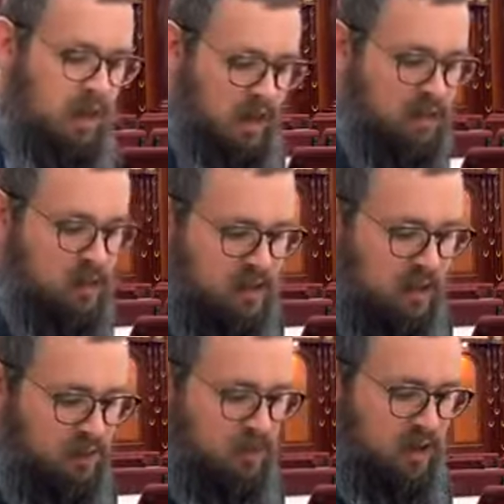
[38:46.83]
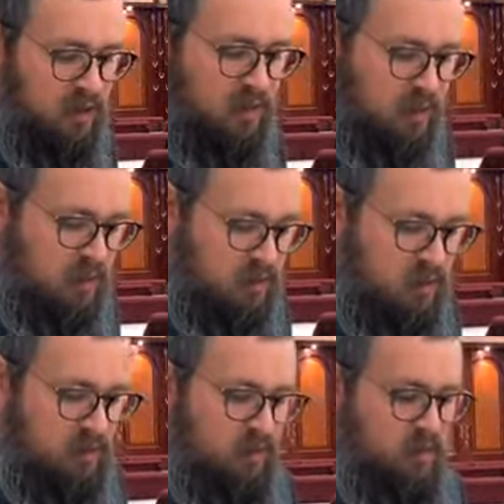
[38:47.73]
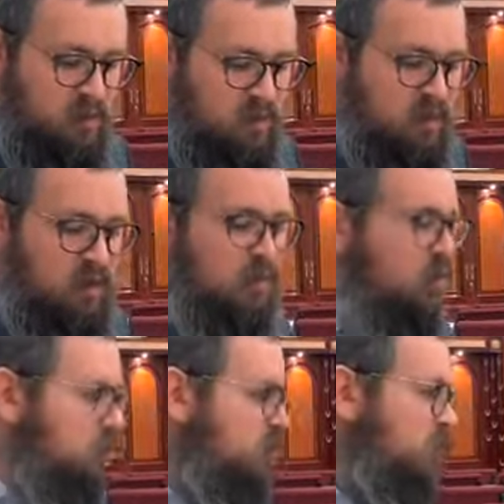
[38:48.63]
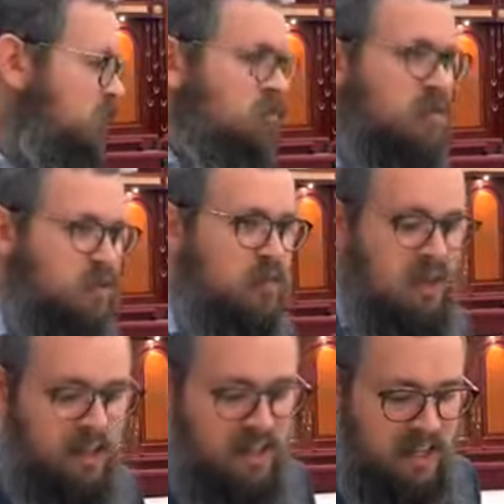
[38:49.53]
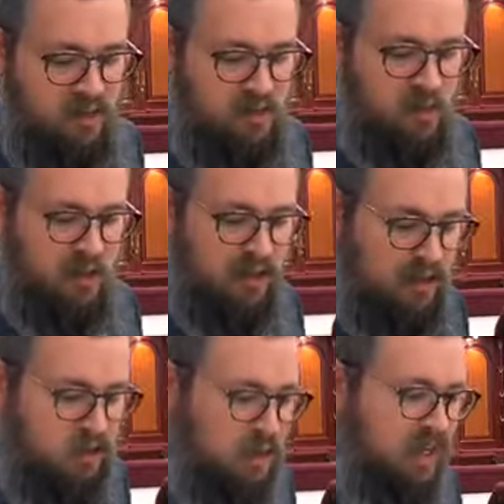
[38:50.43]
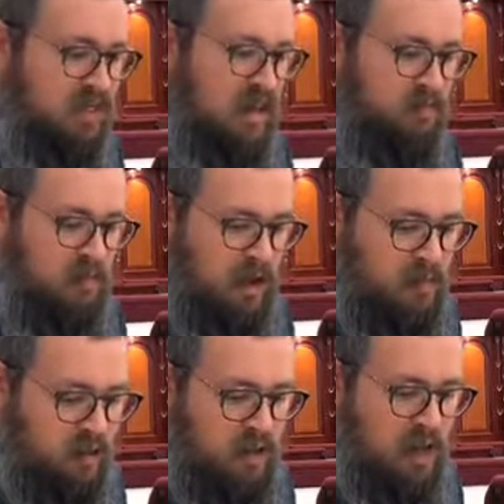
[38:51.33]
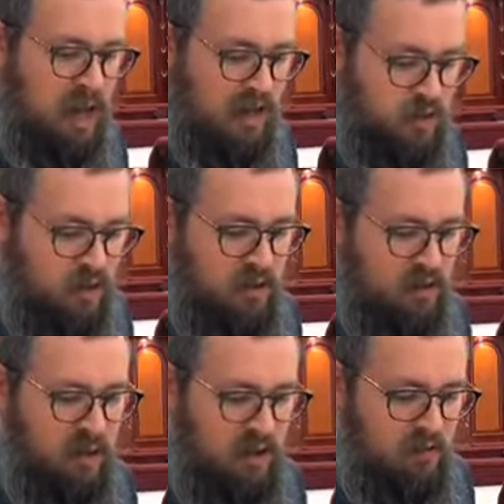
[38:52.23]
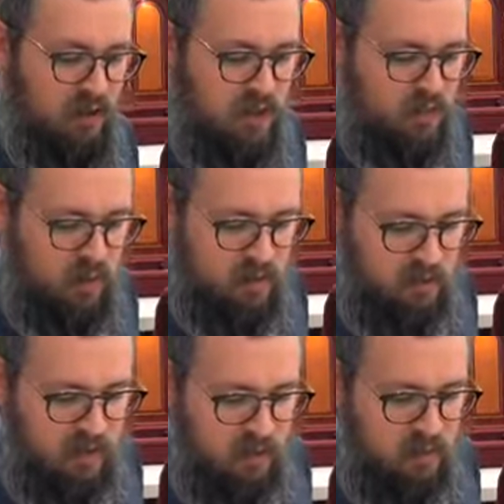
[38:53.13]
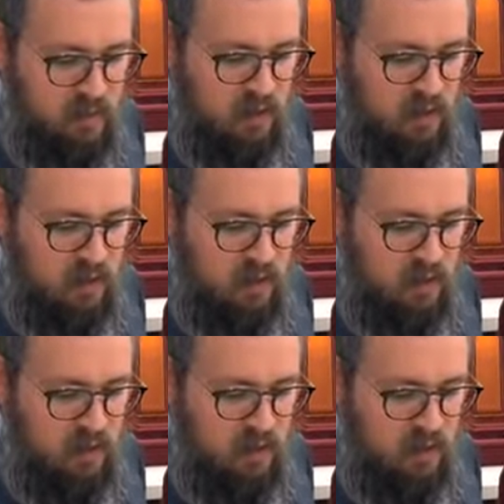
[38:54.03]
I want to, we'll, the next class, before we continue, the next half of the Maimer, I just want to clarify this point over here.